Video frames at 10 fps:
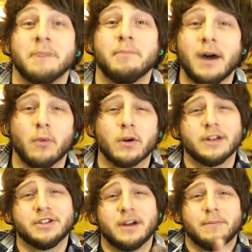But we're
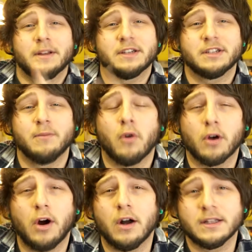gonna jump into some more
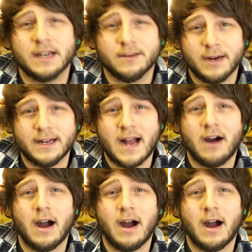content right now.